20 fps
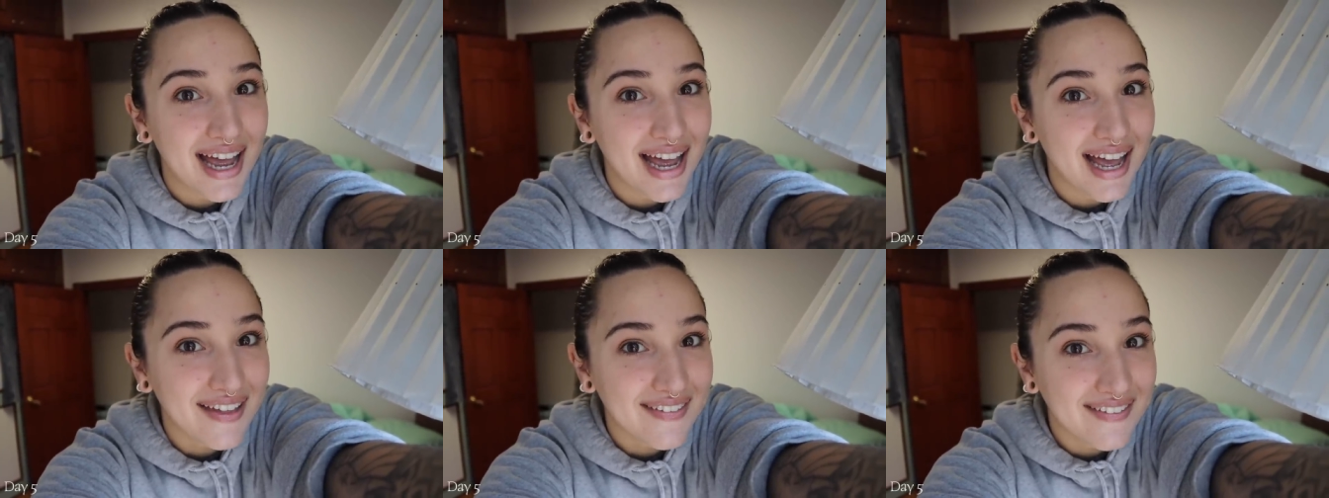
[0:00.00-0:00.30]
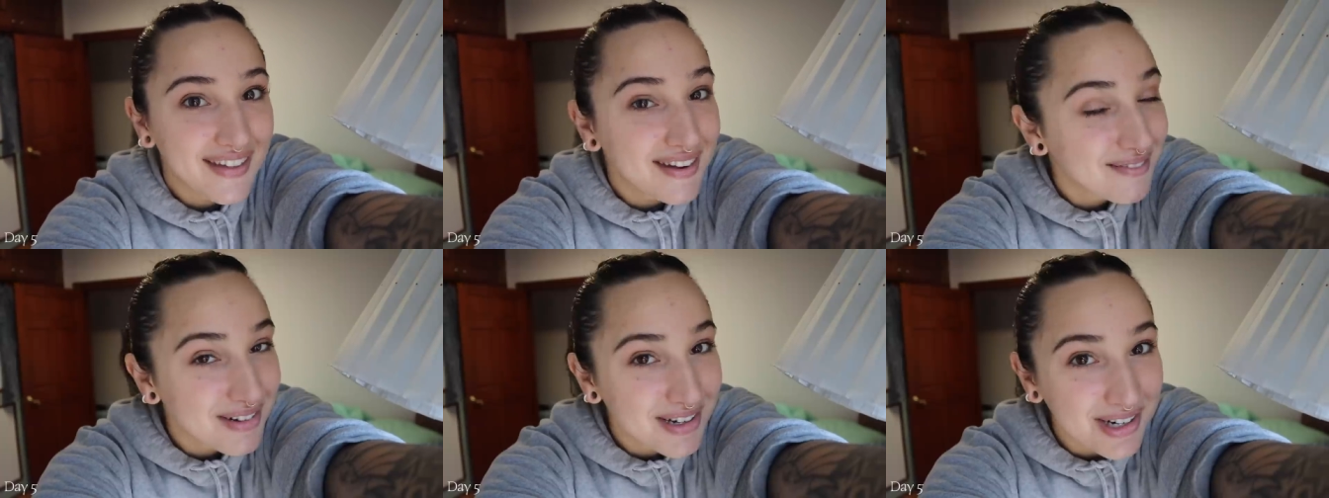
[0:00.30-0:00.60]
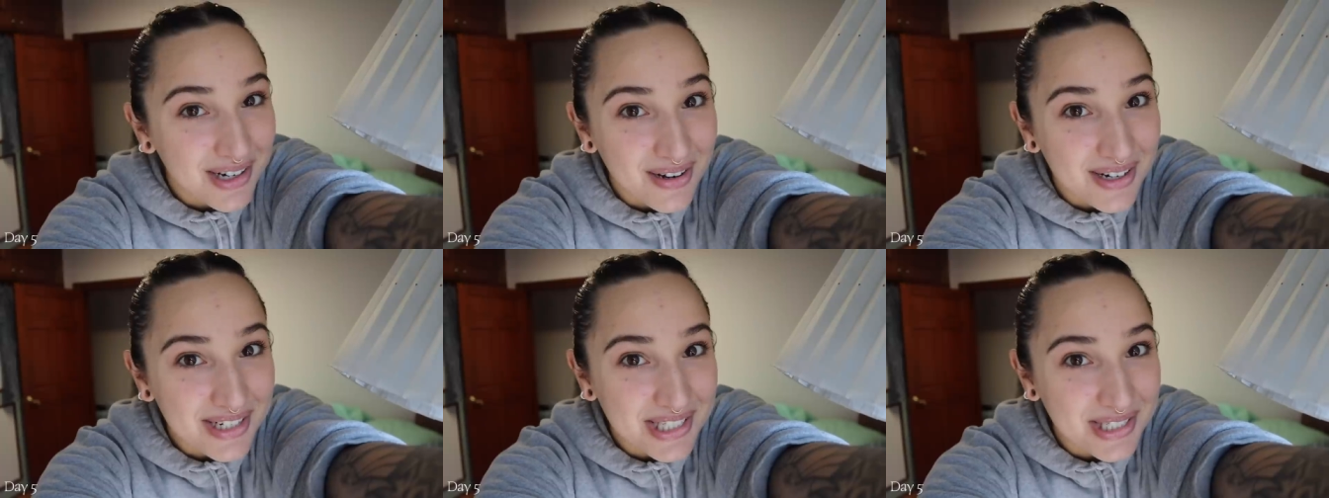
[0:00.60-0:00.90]
And then we're
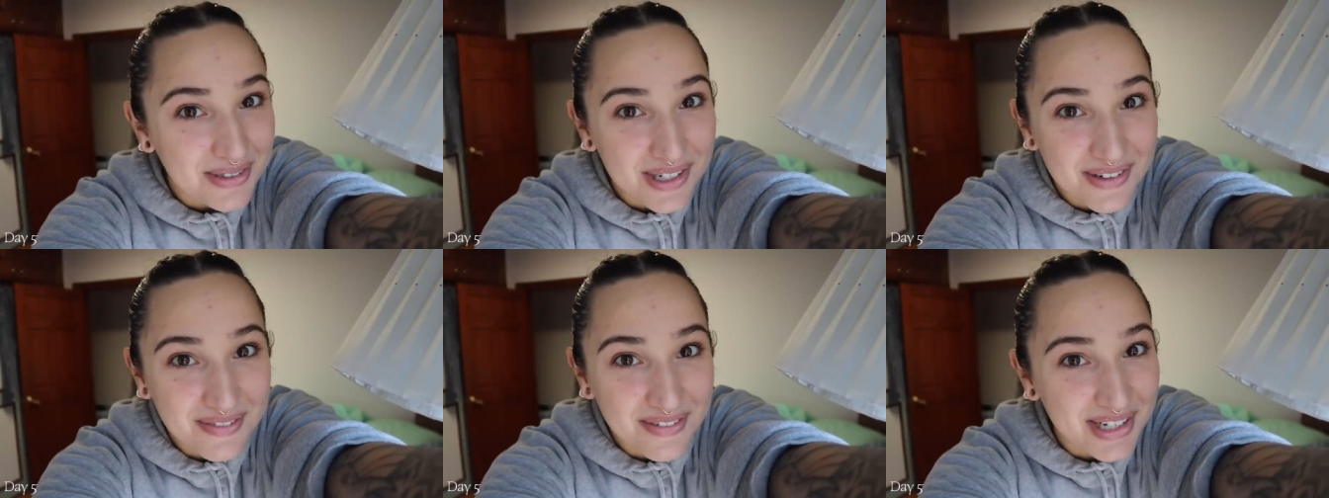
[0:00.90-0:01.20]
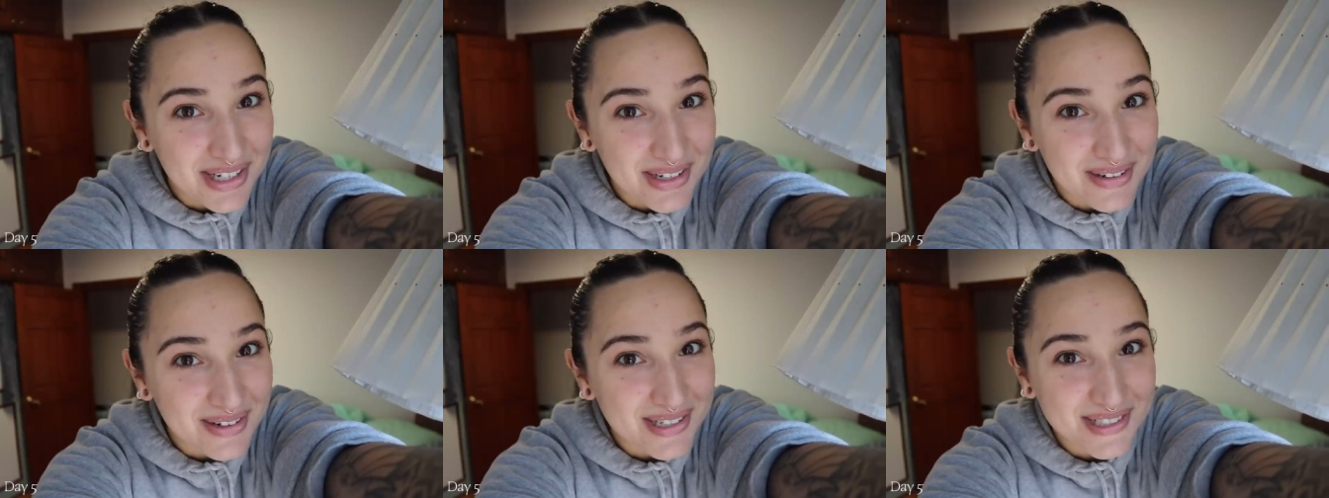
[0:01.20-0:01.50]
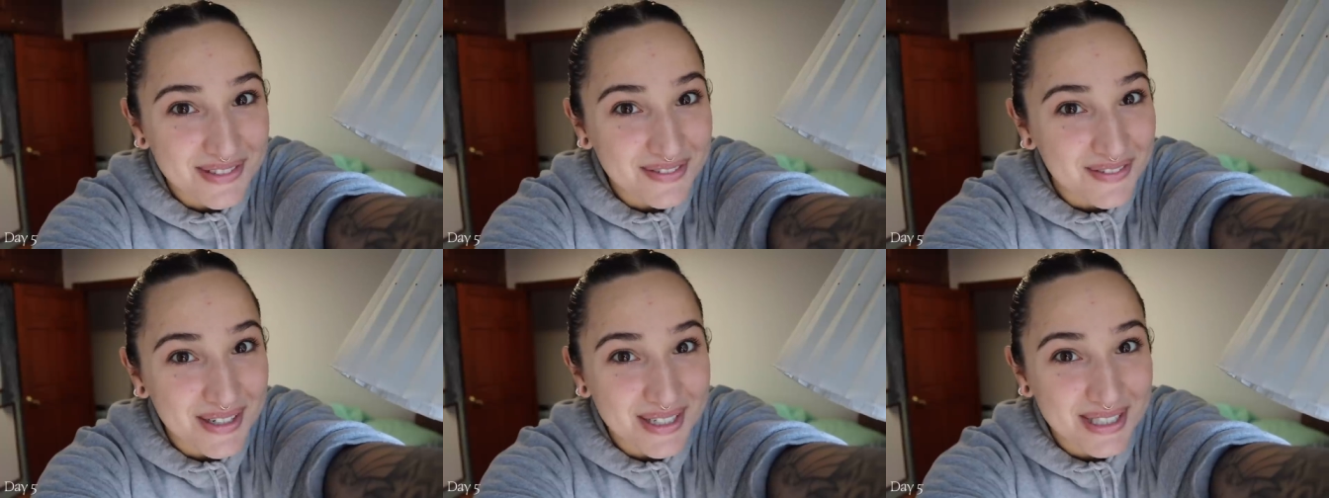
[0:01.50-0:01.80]
going to Riva, New
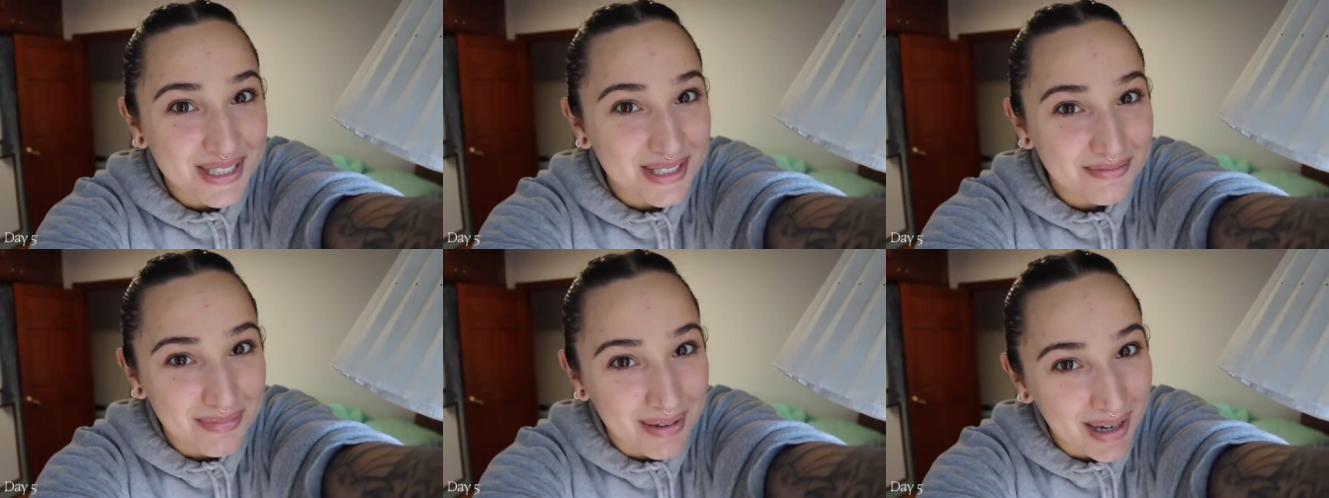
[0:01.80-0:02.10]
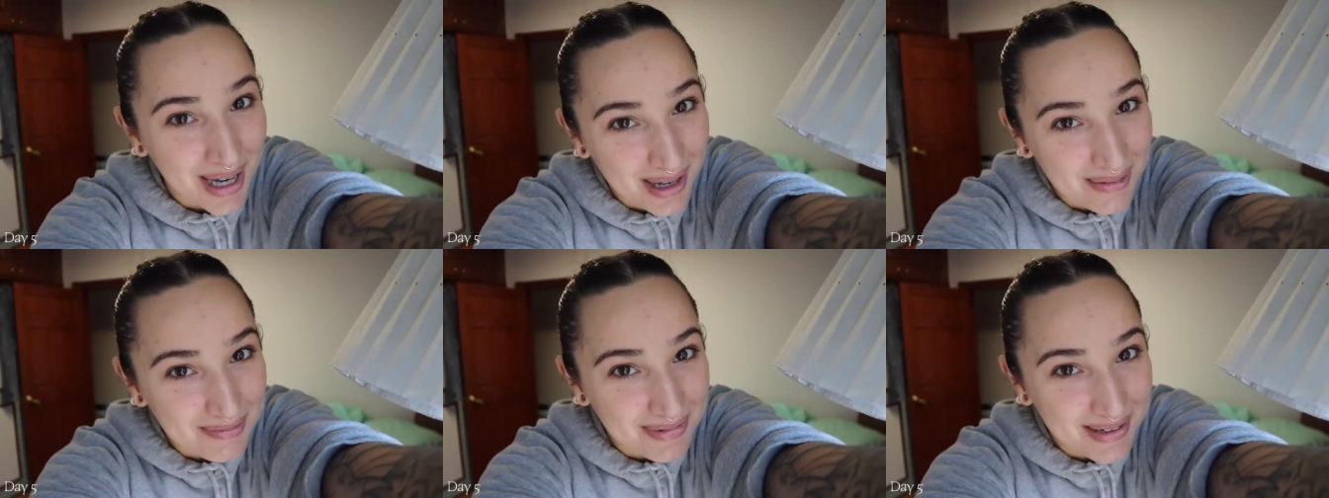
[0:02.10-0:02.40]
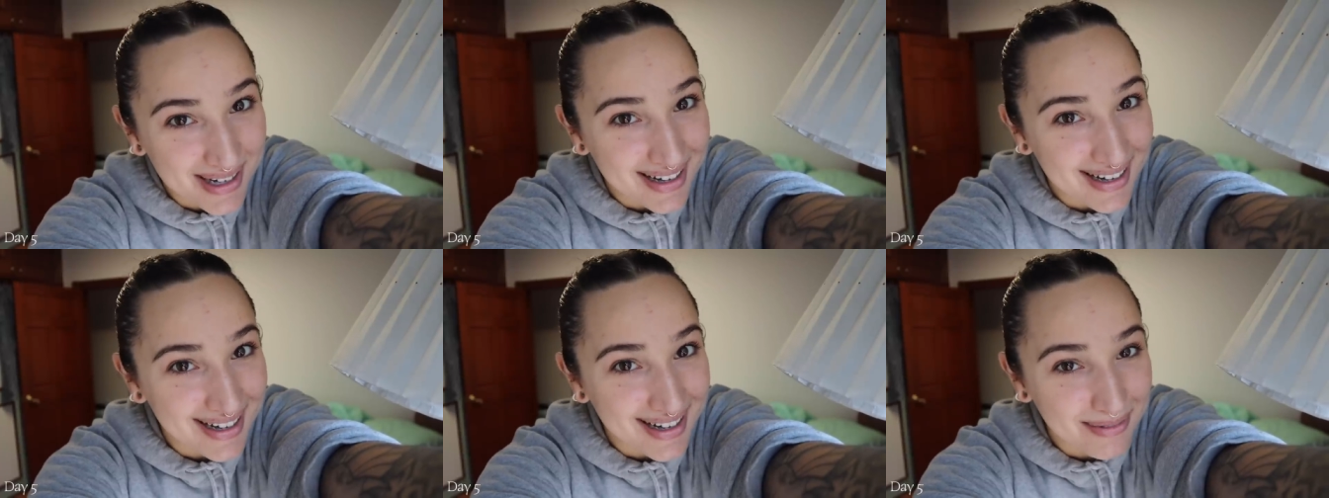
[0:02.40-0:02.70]
York's first. Bob
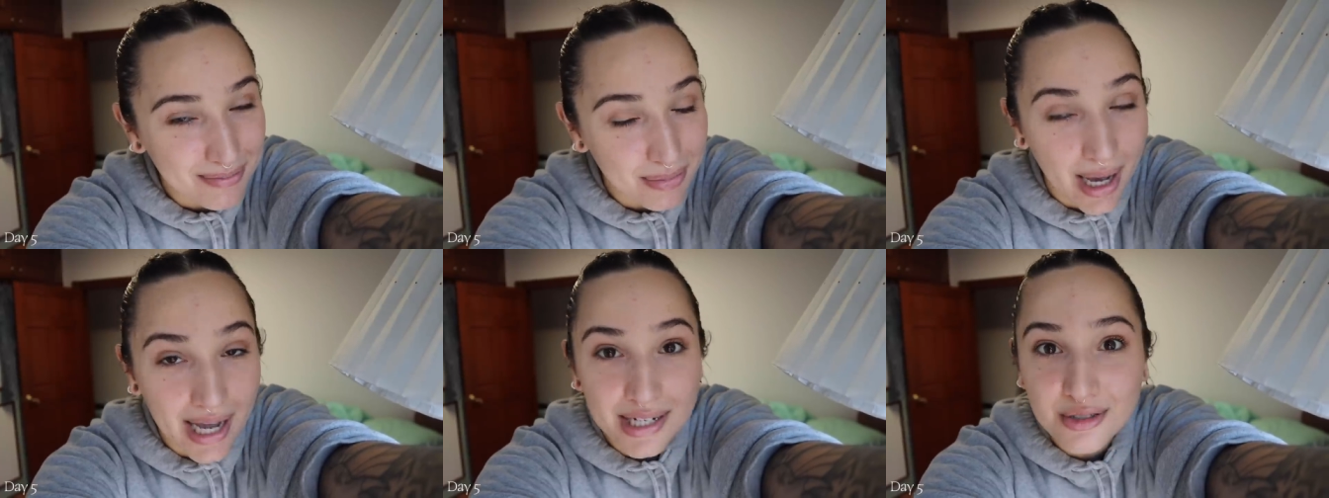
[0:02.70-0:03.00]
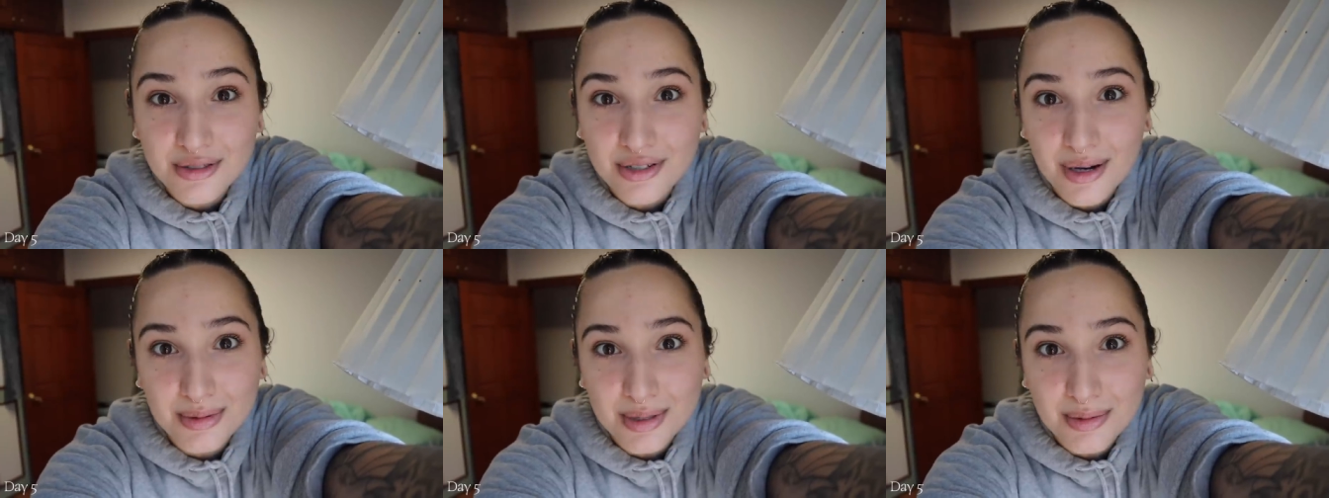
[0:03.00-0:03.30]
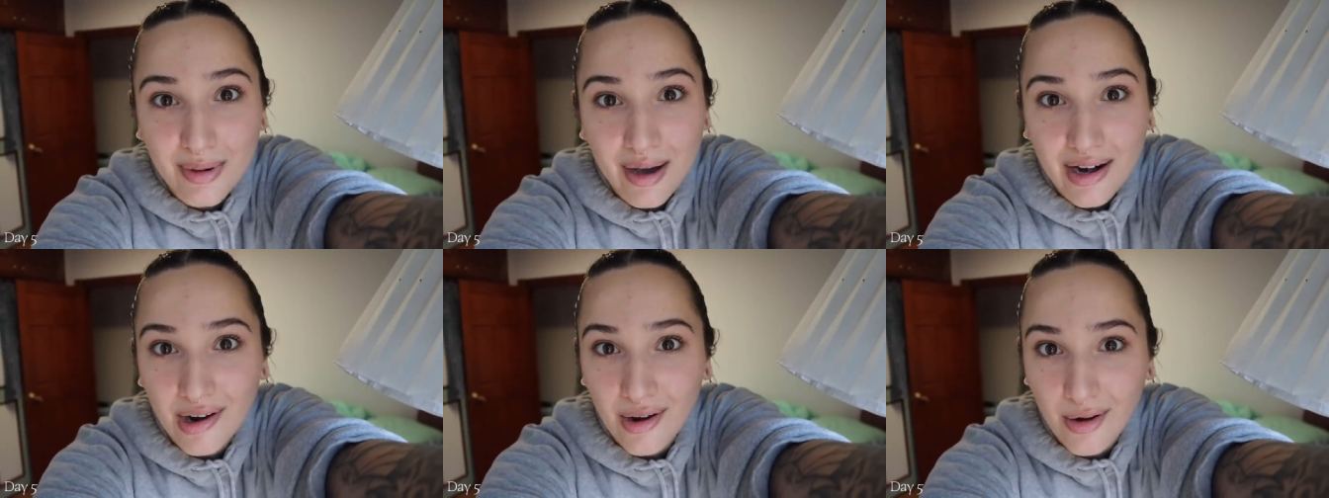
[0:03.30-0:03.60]
Bob! I dreamt
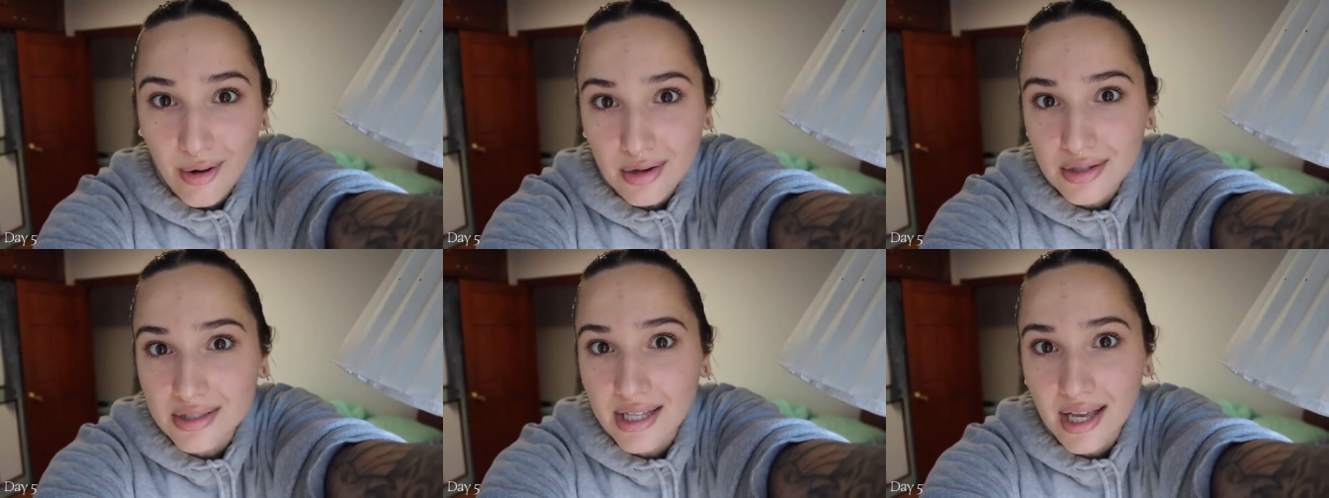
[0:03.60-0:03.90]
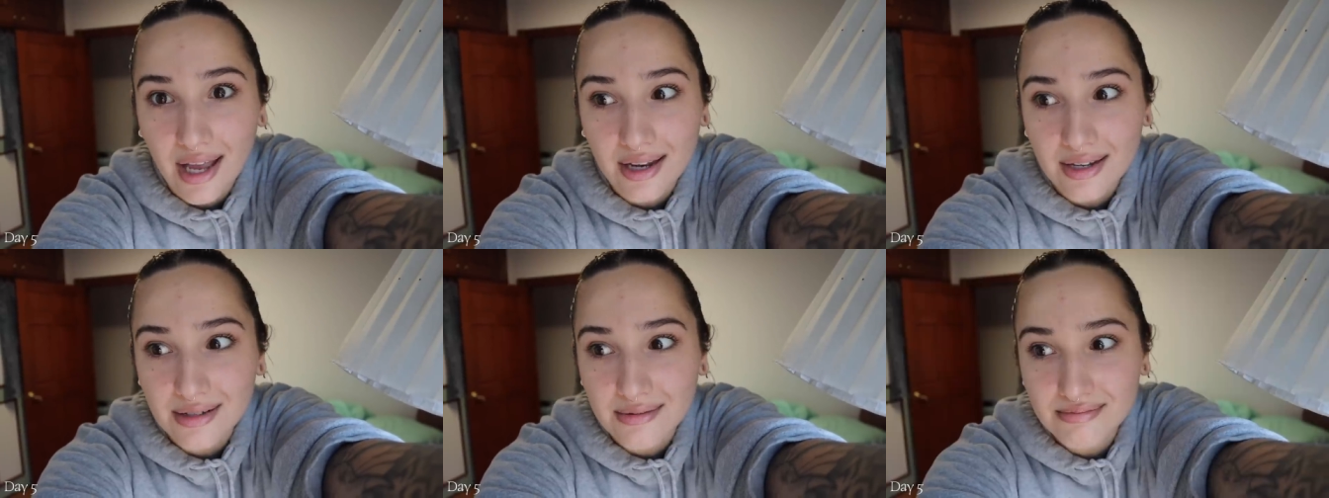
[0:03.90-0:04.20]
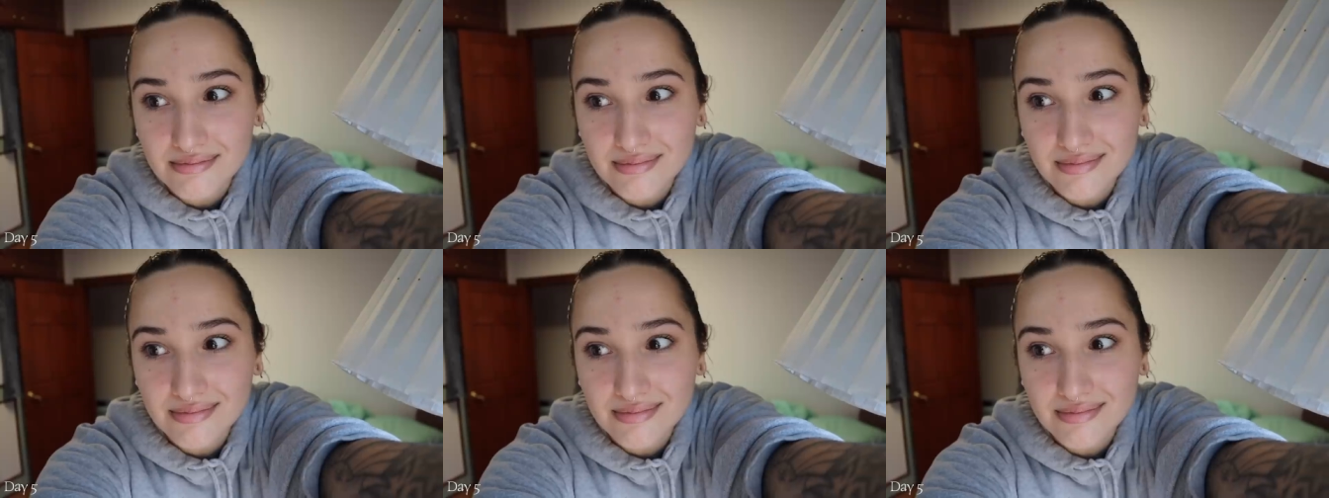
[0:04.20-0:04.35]
about it all night.